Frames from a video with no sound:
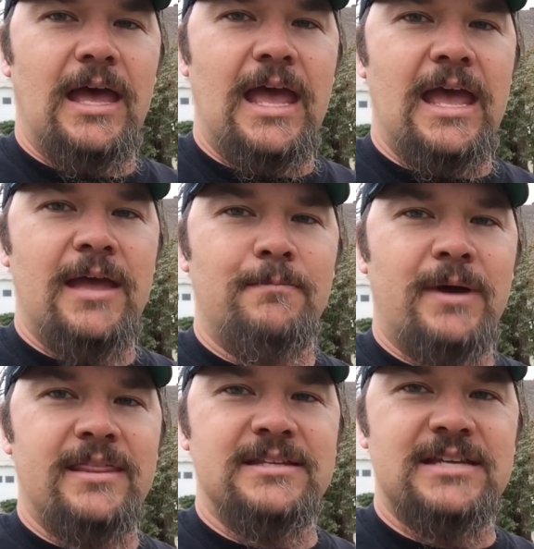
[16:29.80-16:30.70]
and
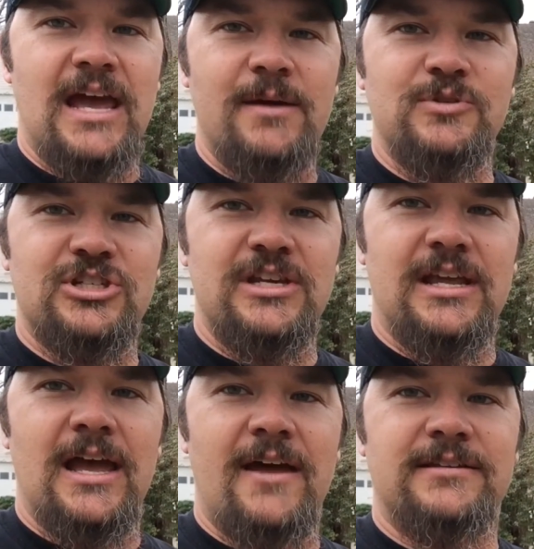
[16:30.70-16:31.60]
by the time she
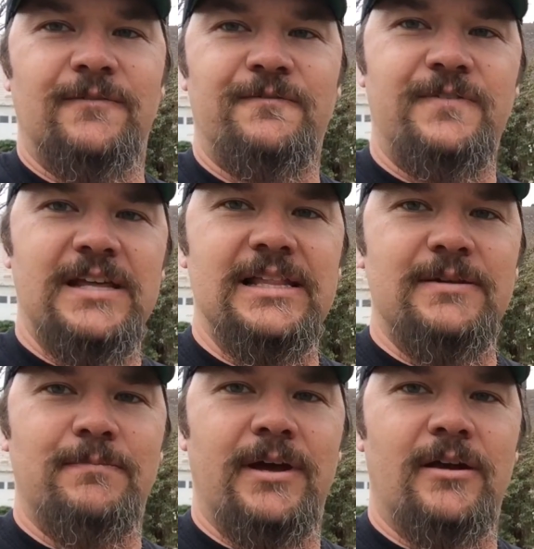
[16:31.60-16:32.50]
got to
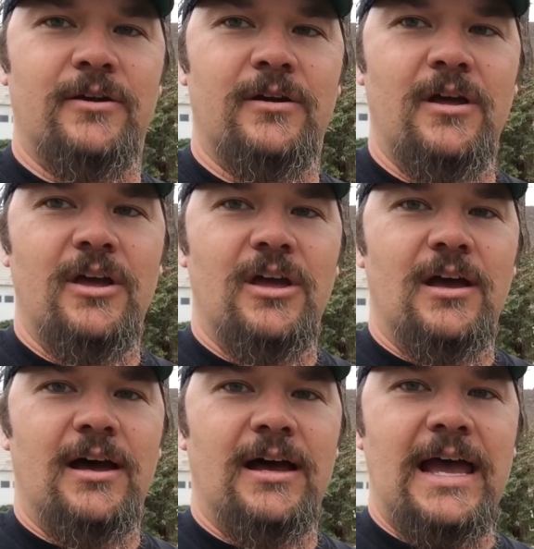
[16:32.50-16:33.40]
feeling better,
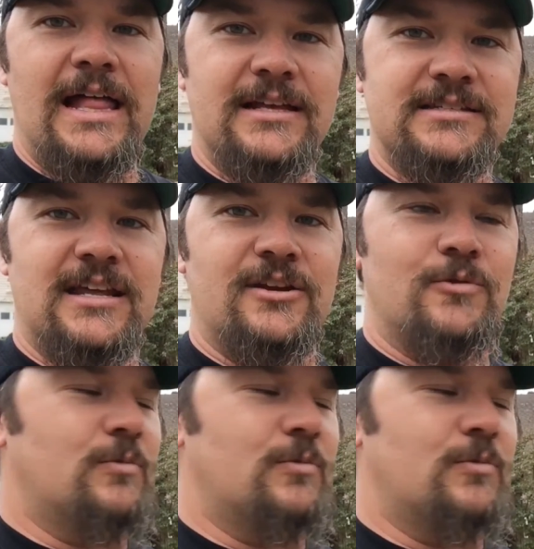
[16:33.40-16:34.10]
Alexander